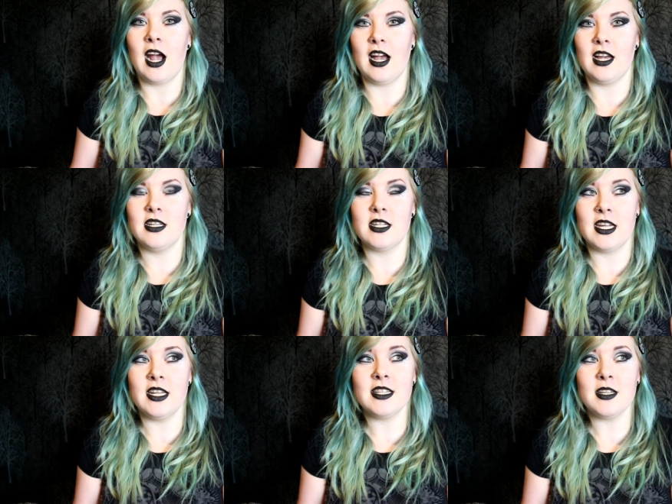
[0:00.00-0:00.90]
and
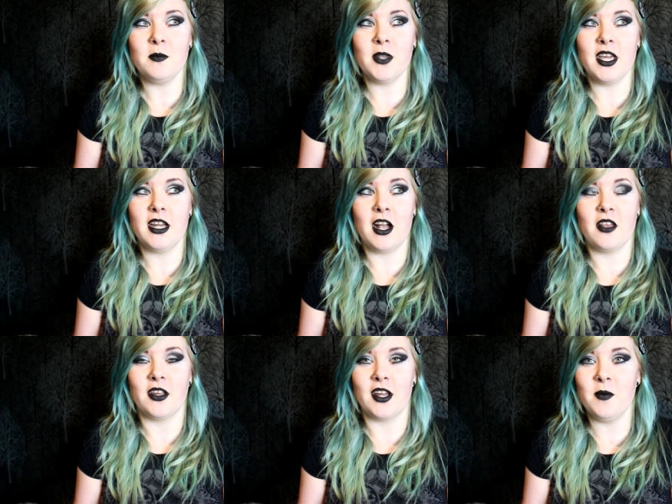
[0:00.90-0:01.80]
it is something
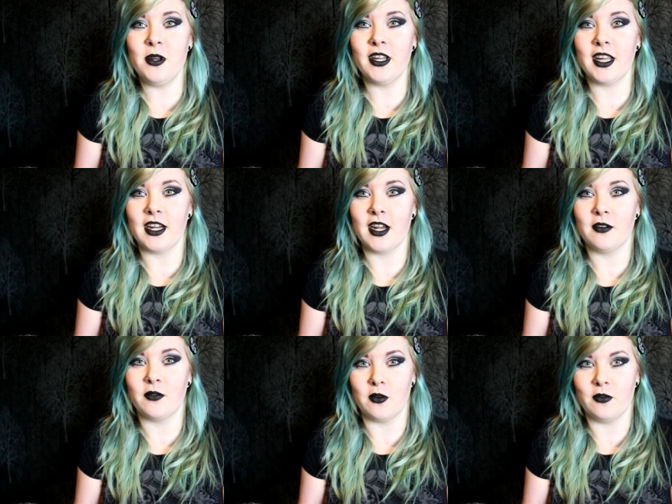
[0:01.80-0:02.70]
that I've been looking
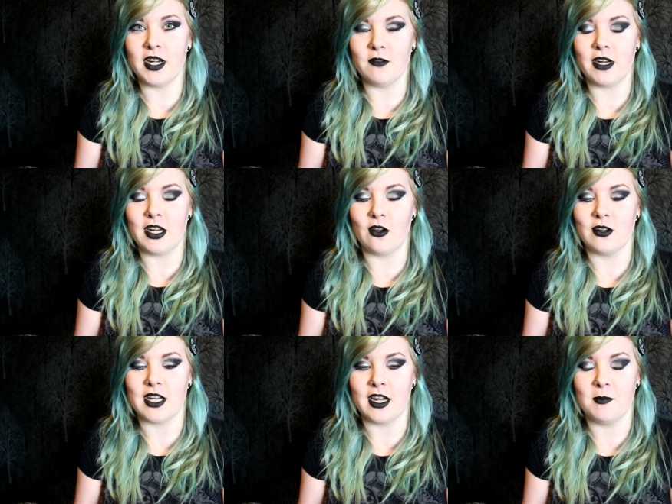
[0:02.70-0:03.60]
at for a really, really
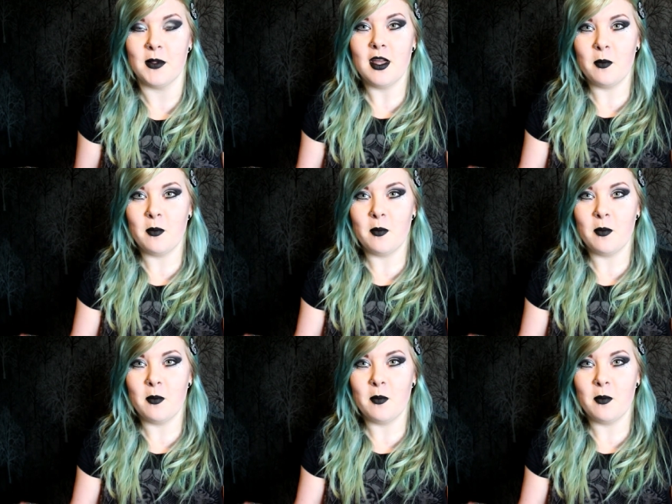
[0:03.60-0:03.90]
long time.